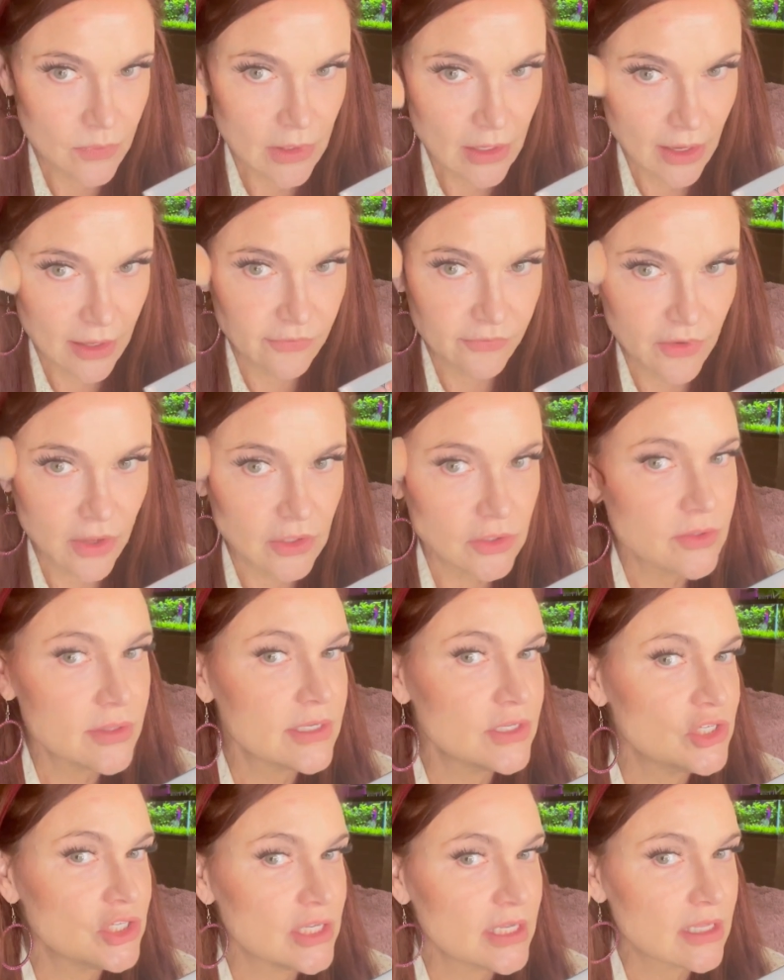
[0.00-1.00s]
I followed the
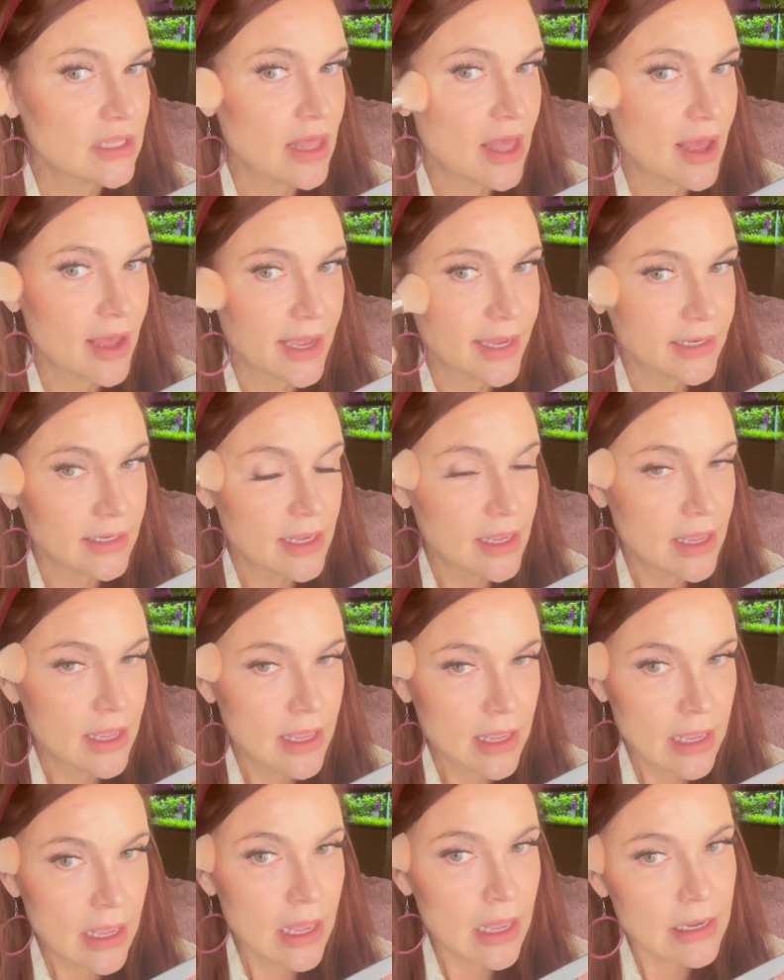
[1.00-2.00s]
cheek line.
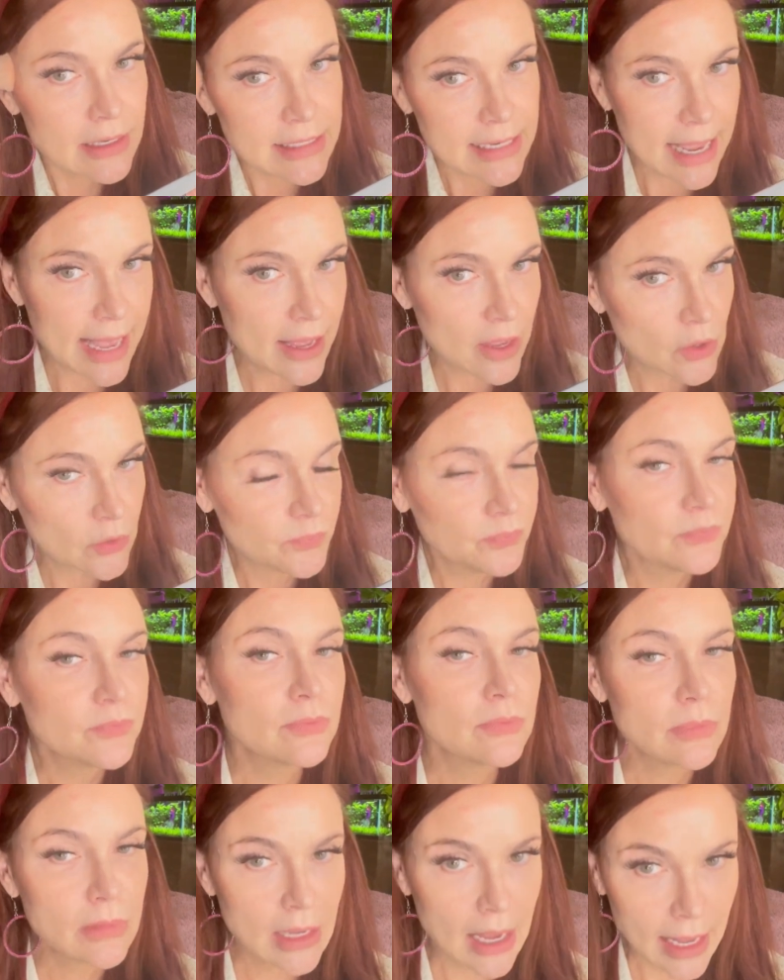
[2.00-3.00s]
Now,
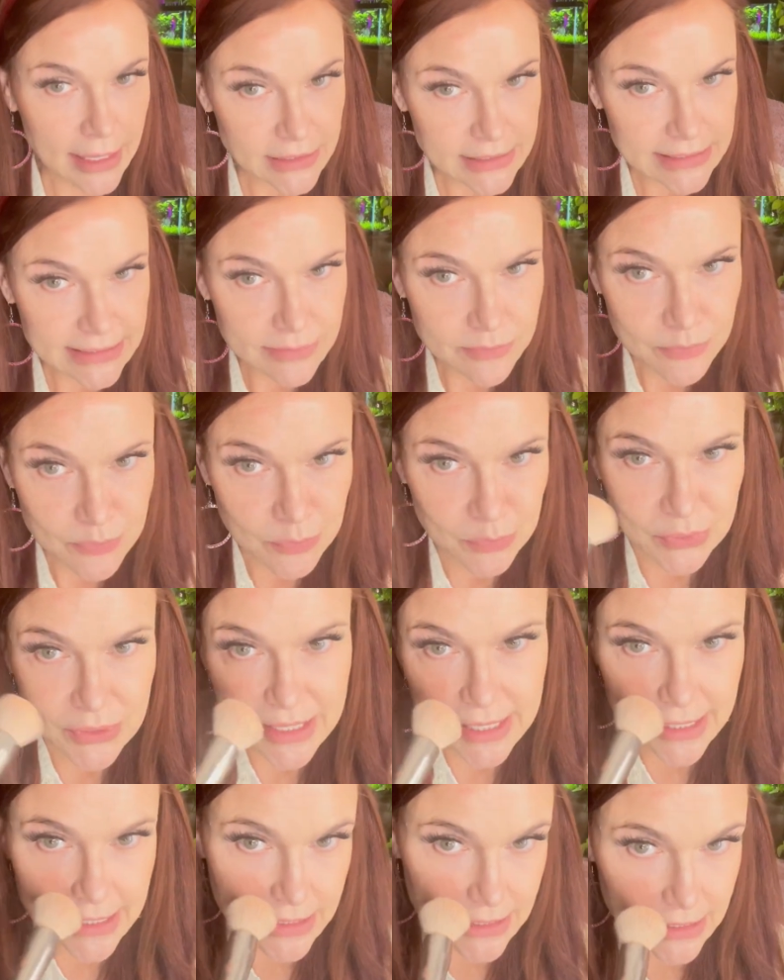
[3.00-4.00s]
I didn't
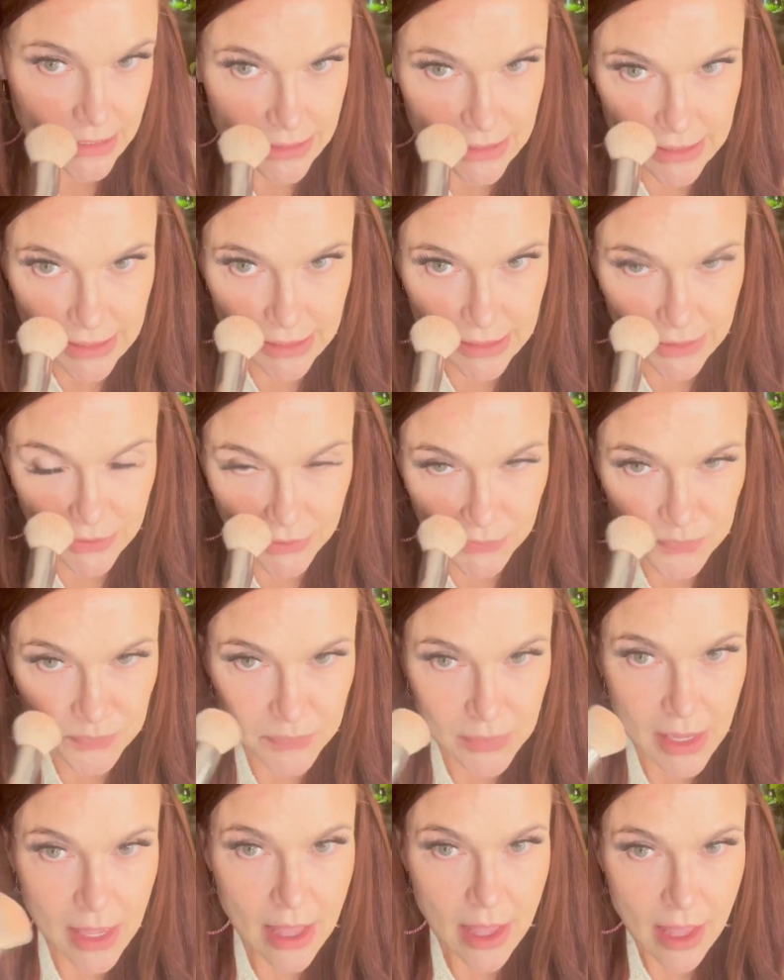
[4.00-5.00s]
bring it in here,
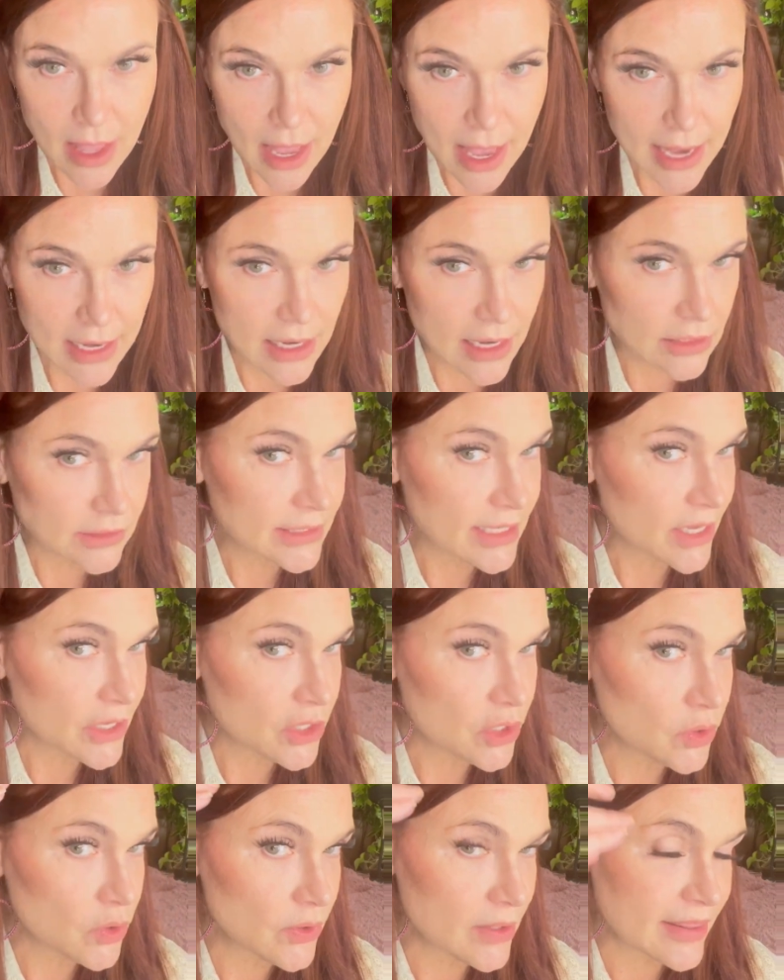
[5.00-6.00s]
and I'll tell
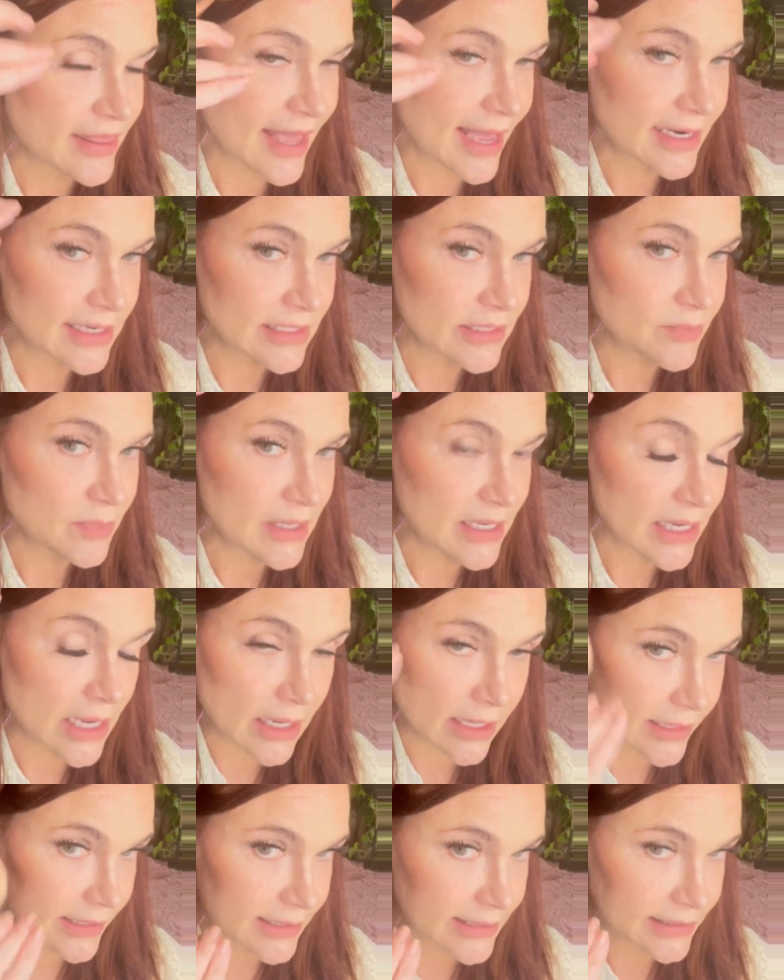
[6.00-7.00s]
you that is
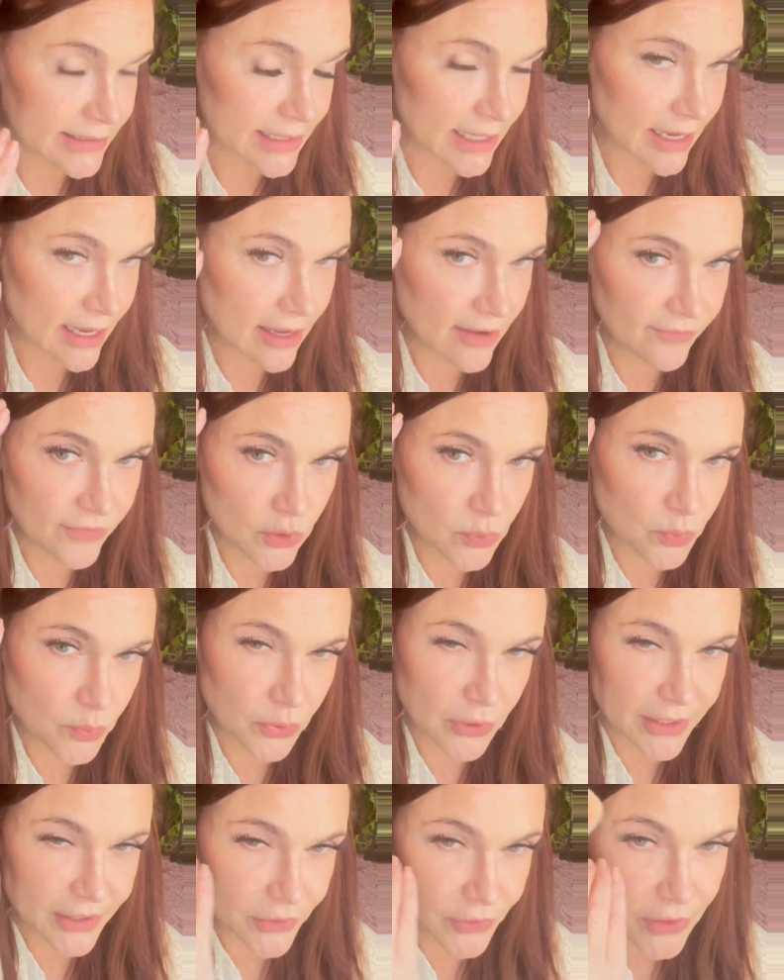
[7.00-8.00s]
because if you
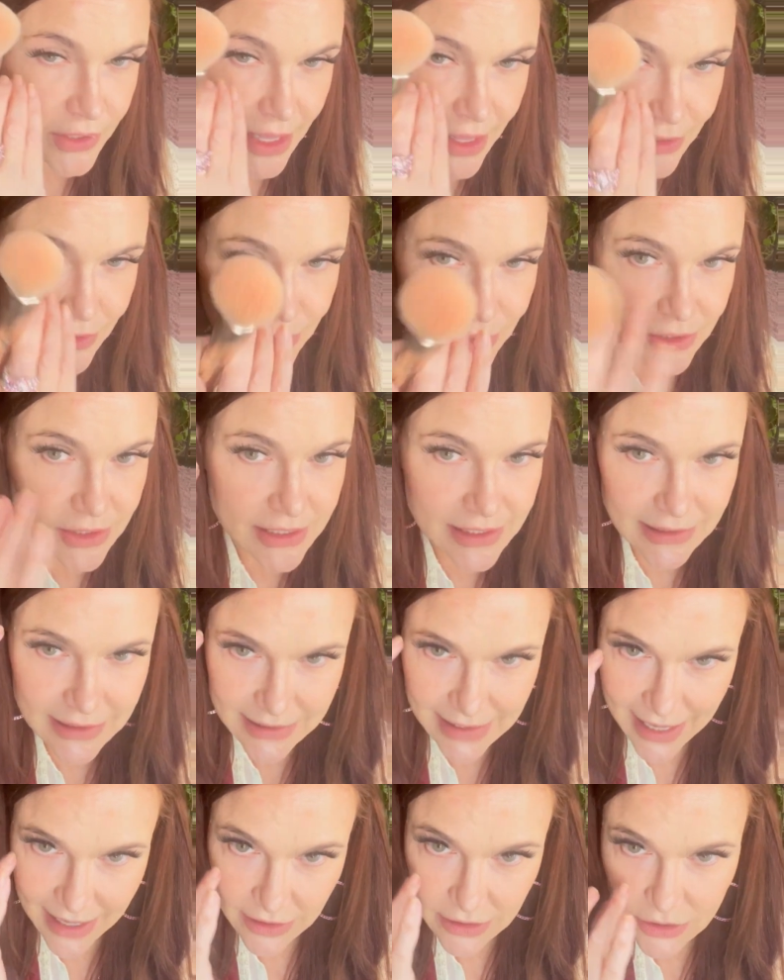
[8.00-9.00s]
bring your color
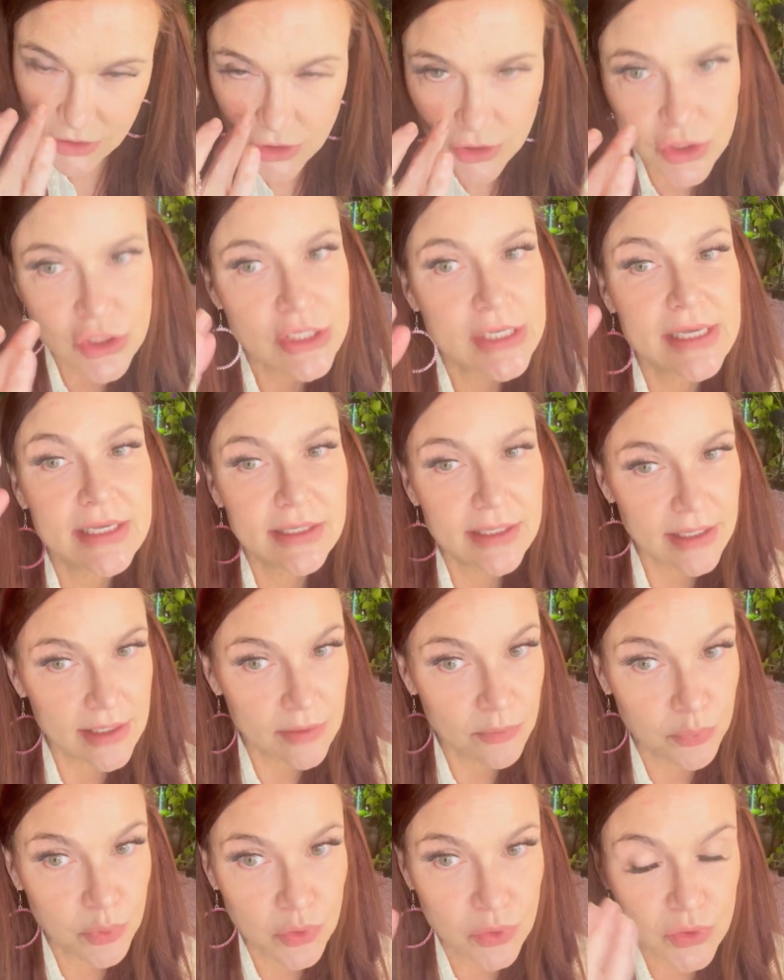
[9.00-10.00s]
down into your cheek,
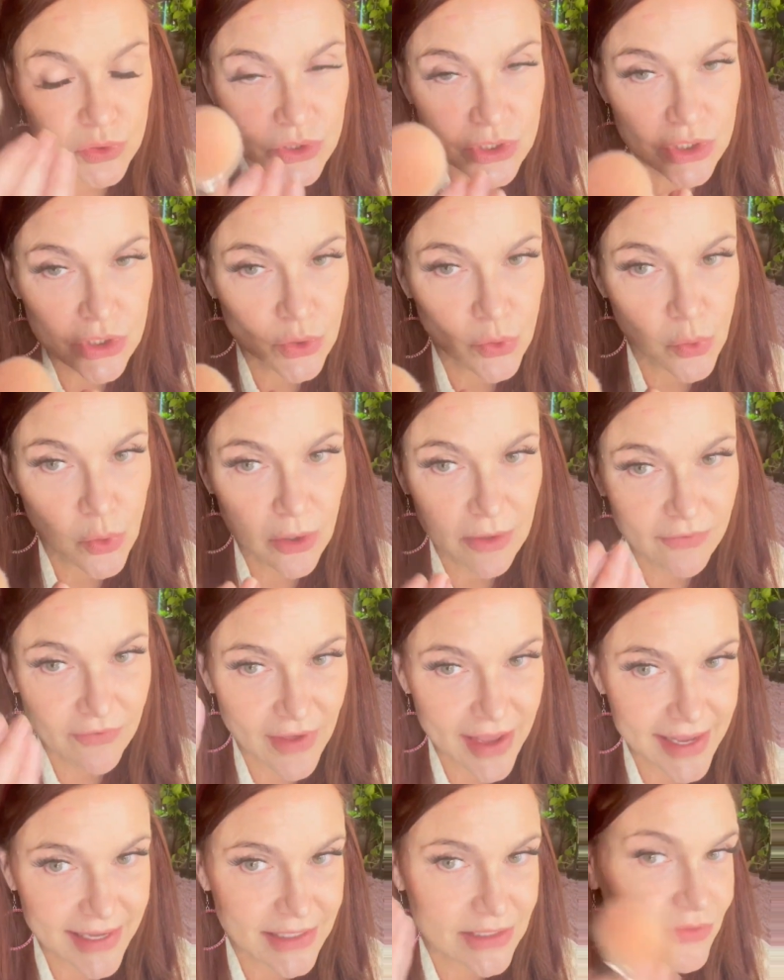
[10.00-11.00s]
it pulls your
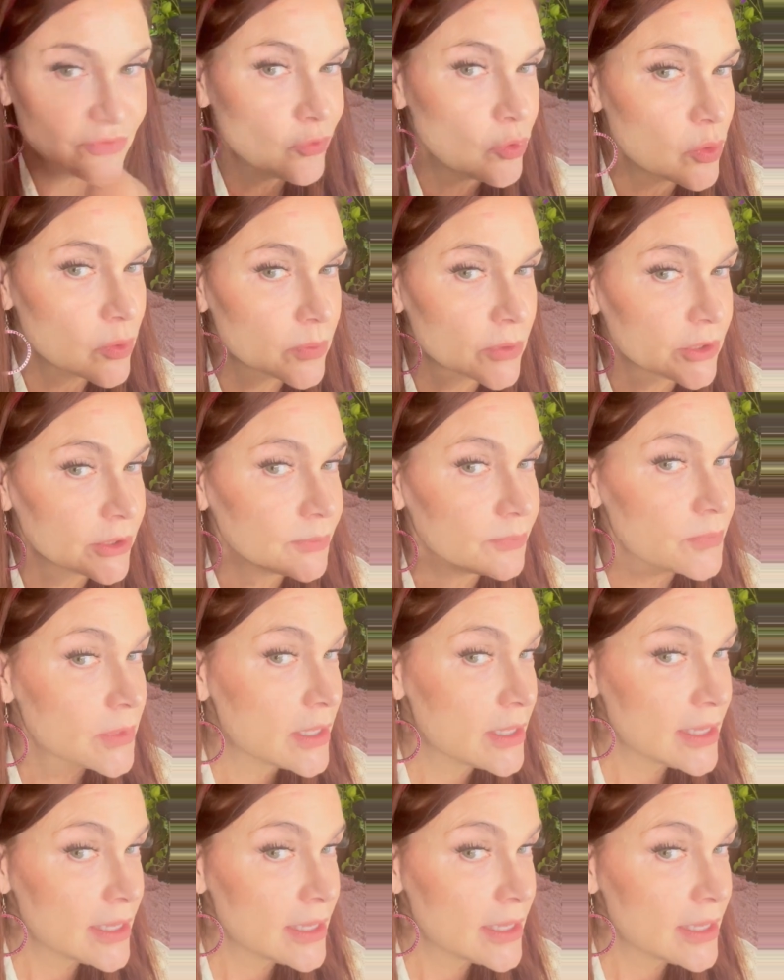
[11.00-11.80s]
face forward.